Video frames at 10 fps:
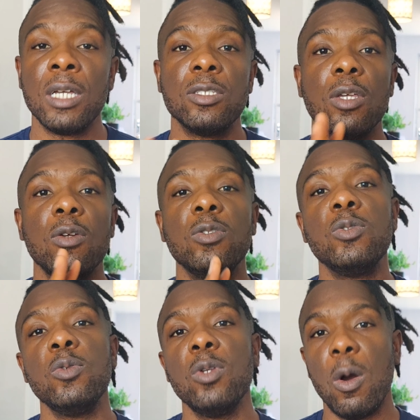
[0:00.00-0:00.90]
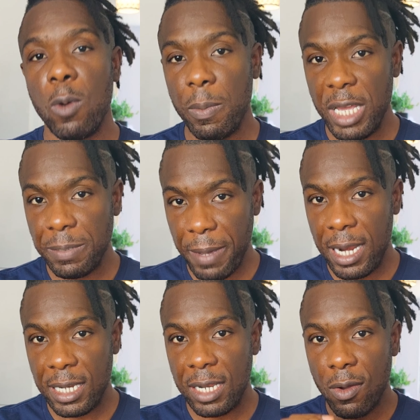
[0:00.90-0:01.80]
So you do not want to be
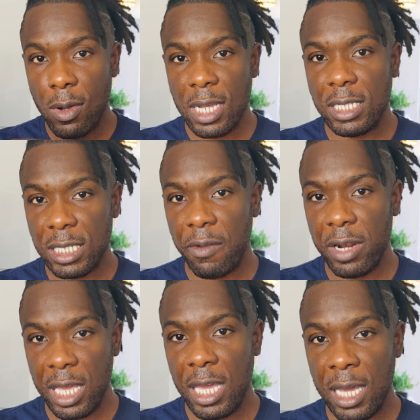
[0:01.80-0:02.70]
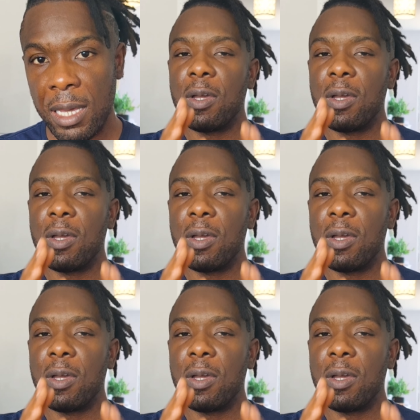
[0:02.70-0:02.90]
spending unnecessarily here,